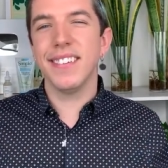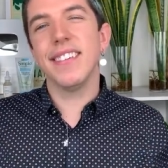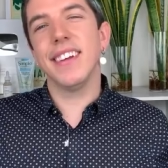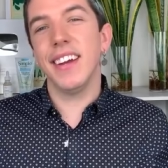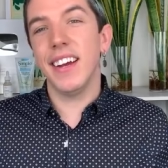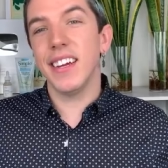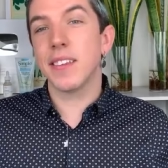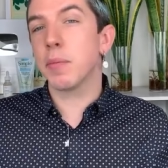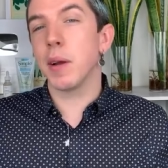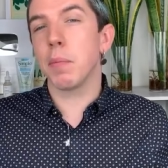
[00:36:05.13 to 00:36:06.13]
uh,
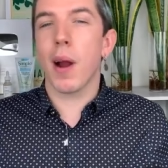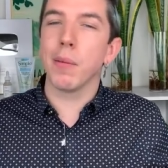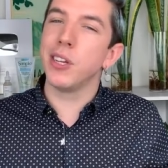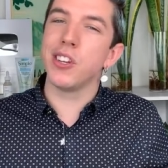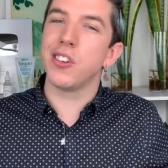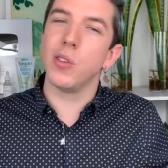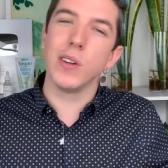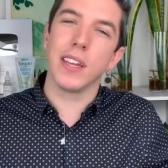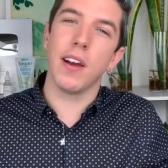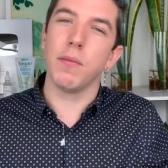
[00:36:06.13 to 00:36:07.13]
it's they're probably just
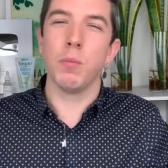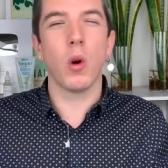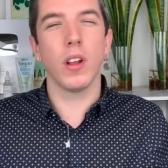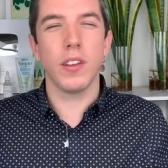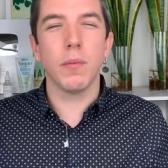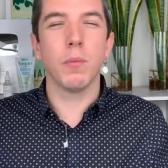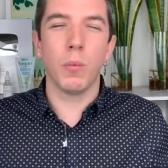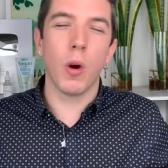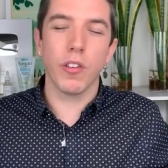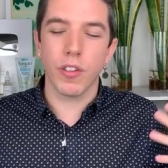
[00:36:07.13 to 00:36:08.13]
doing that morely
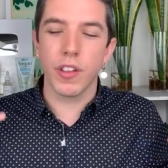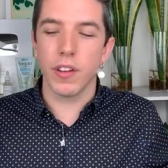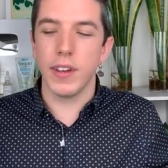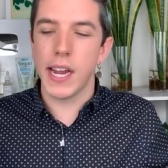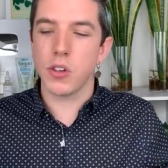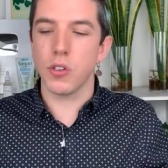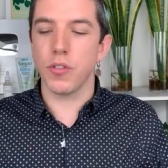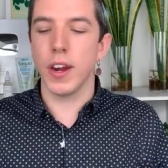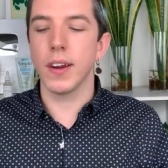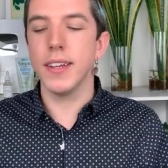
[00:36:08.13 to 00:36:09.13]
more for the natural
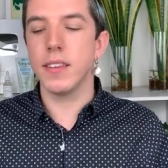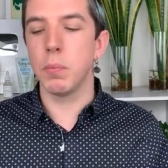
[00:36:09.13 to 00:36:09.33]
fragrance,